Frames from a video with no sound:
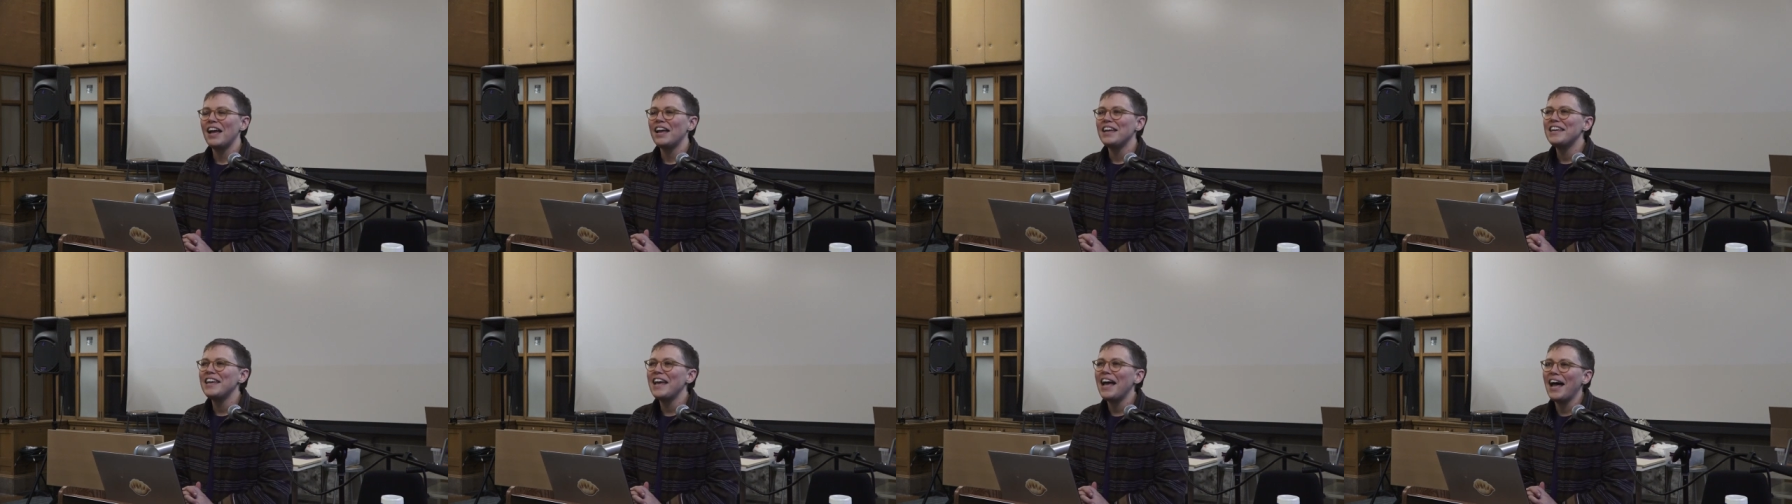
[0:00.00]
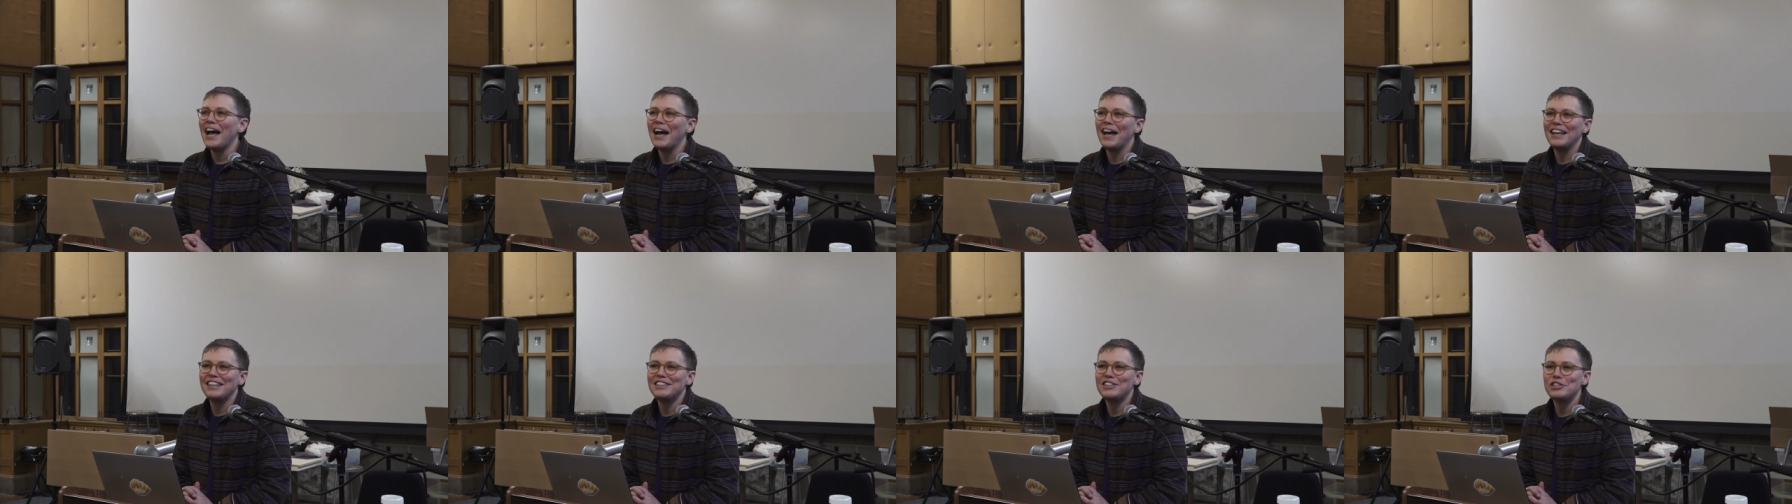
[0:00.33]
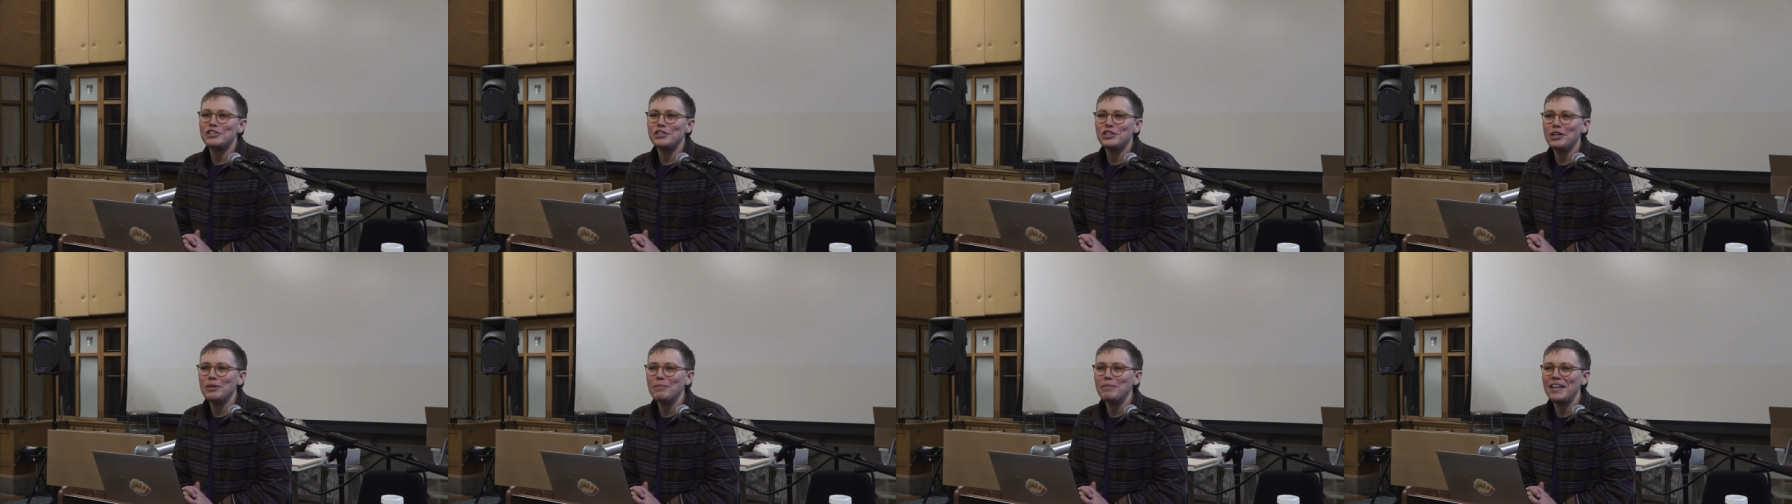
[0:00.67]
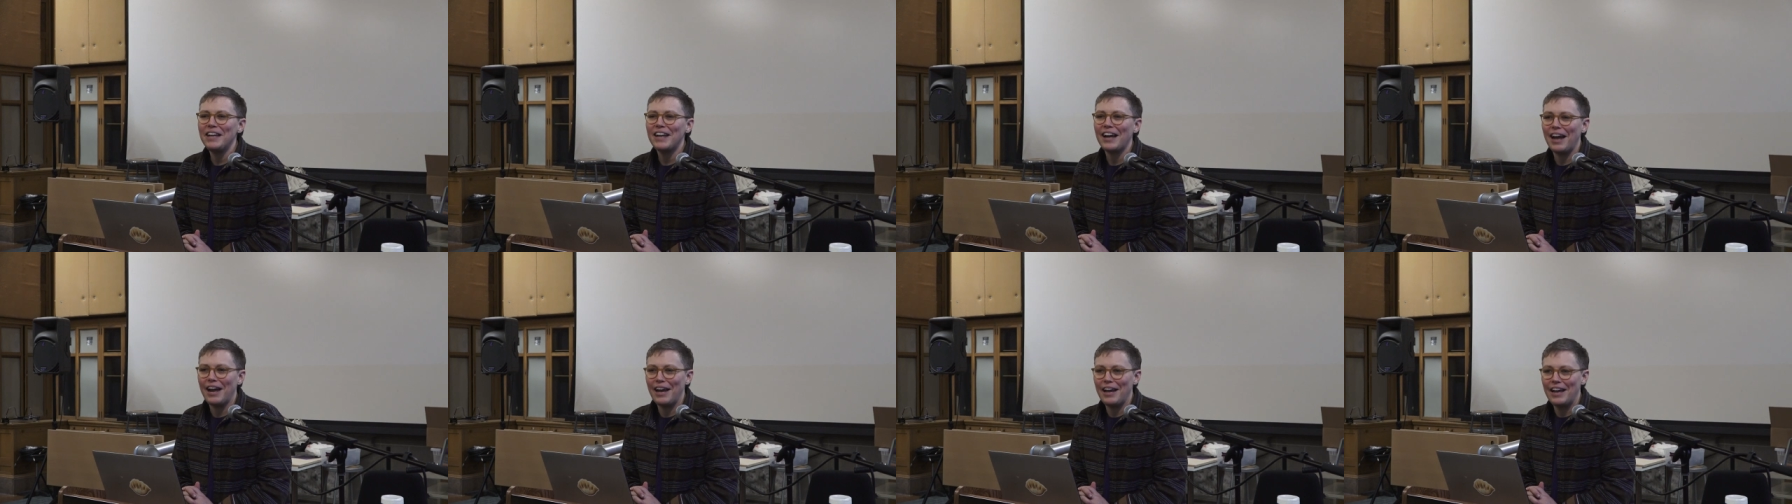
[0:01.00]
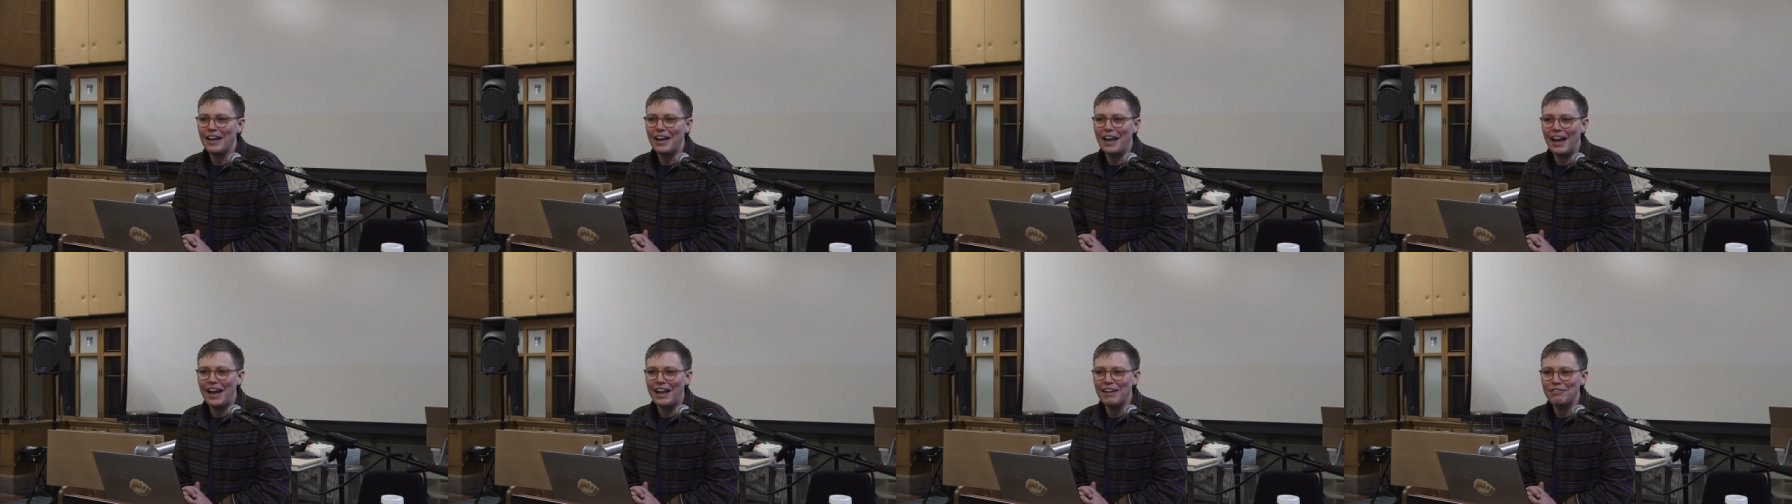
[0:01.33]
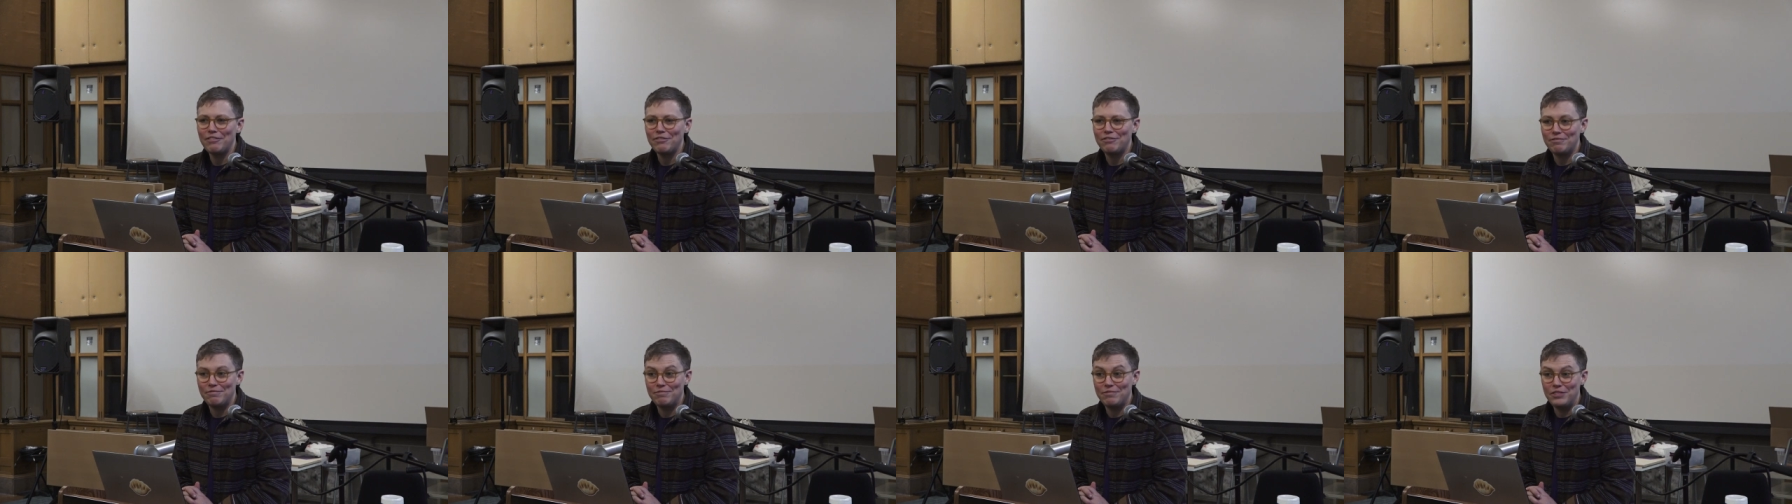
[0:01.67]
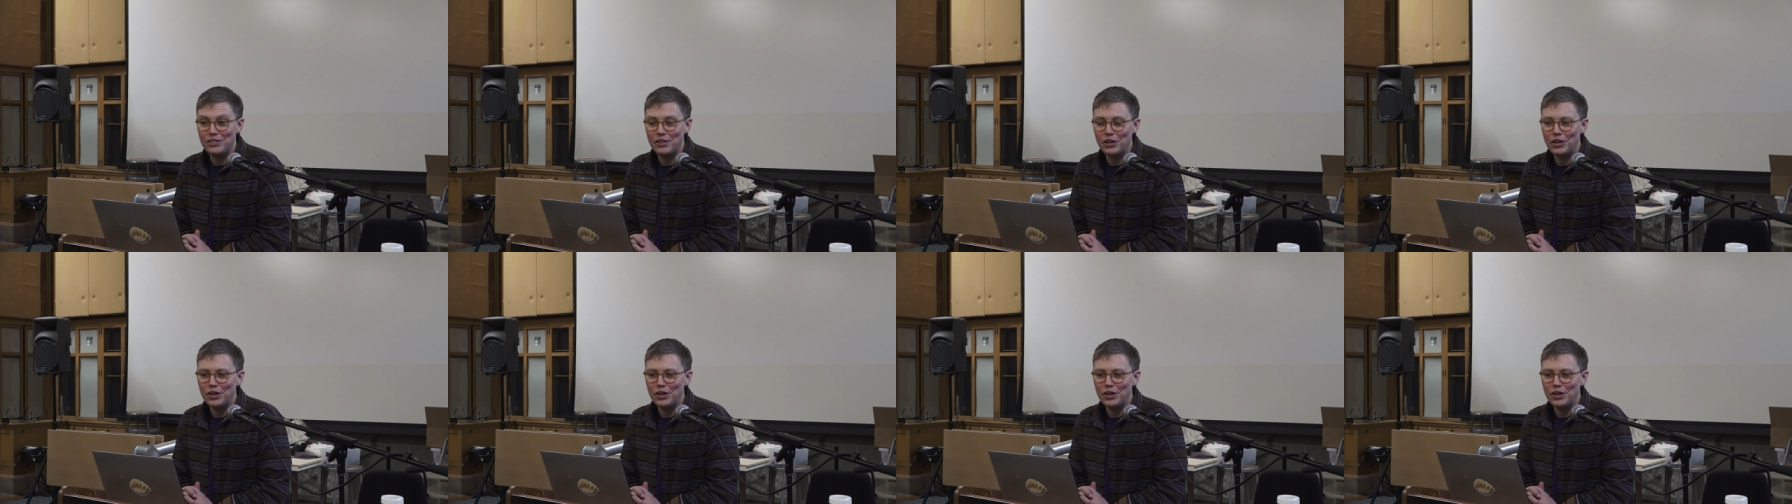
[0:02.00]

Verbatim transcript: Yeah, it's a term that I've